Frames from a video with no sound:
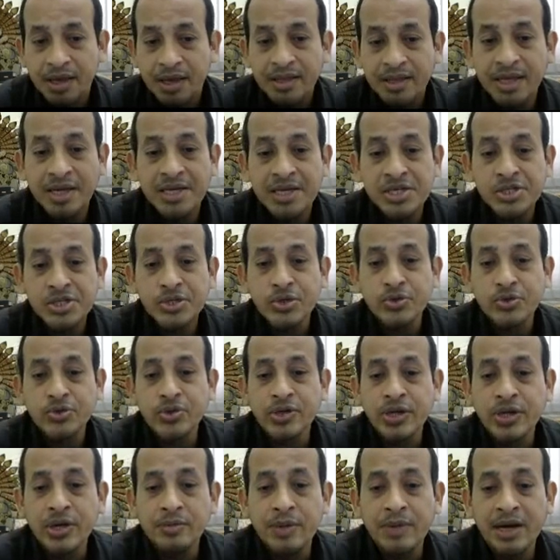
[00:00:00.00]
Then
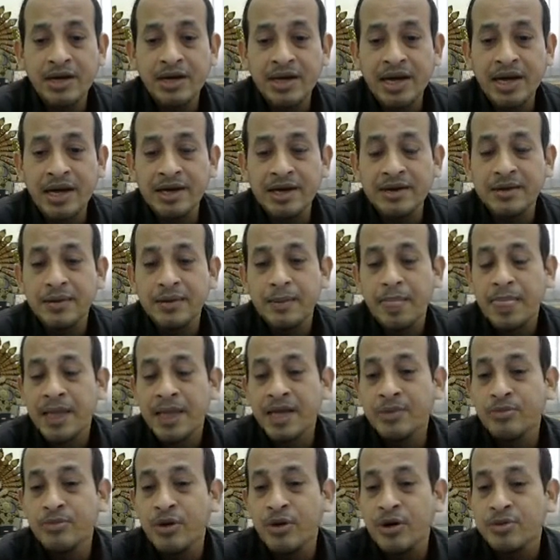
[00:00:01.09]
institutional market
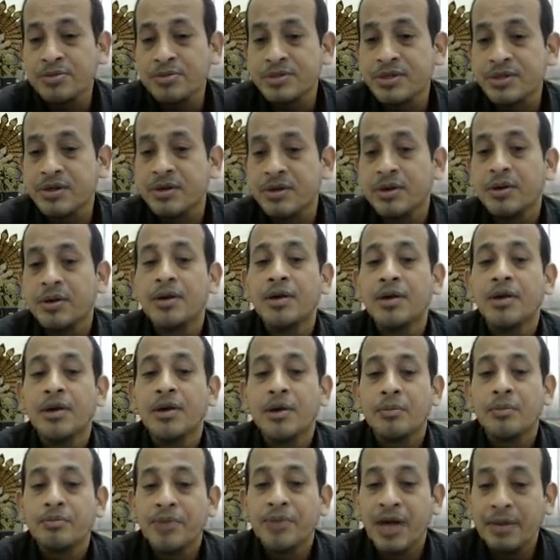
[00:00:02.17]
involves
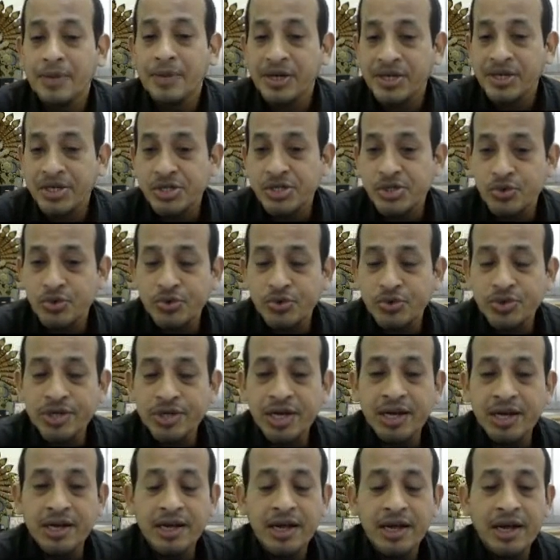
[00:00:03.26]
private
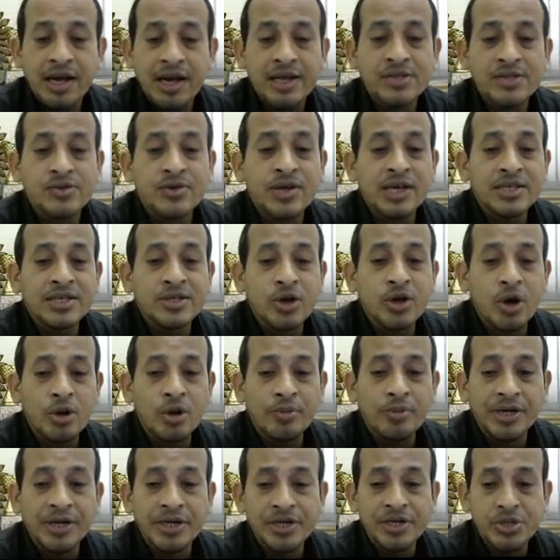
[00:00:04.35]
institution as well as
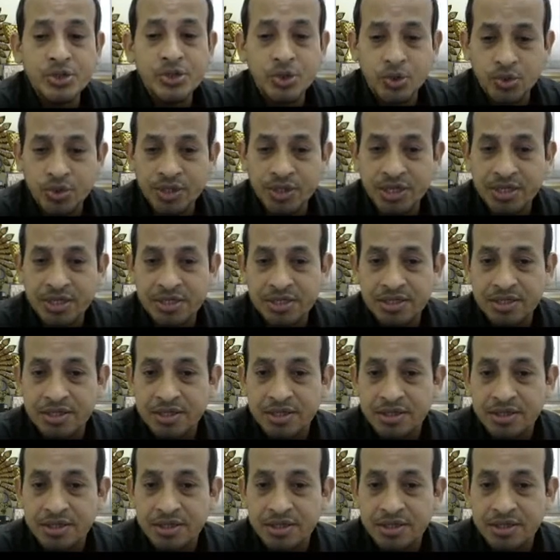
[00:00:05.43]
government institutions.